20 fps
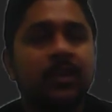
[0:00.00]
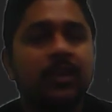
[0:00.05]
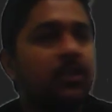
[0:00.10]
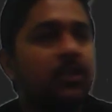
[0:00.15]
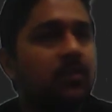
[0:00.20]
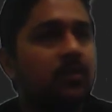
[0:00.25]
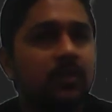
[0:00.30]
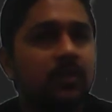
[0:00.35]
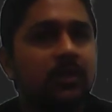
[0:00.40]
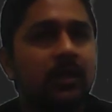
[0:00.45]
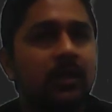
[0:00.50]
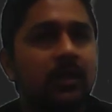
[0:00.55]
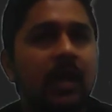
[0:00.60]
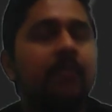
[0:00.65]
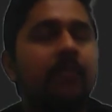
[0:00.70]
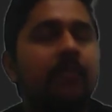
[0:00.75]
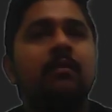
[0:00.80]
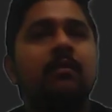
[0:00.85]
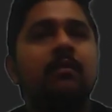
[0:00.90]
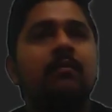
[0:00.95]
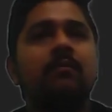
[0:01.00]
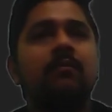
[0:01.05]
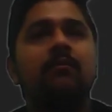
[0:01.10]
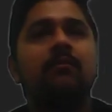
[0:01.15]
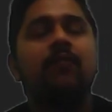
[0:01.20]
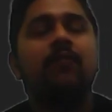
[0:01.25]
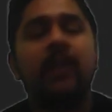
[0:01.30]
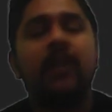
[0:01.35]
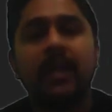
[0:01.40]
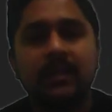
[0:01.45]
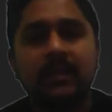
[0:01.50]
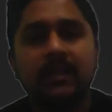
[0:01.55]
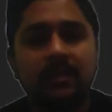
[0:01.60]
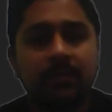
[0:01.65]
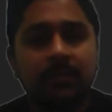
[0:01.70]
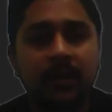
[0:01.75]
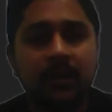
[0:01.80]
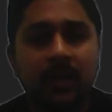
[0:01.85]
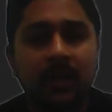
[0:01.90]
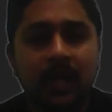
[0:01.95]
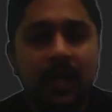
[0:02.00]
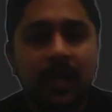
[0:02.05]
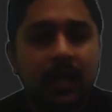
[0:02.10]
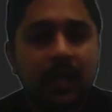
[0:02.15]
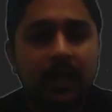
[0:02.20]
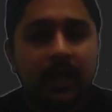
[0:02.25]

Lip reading: use, I mean, for an example,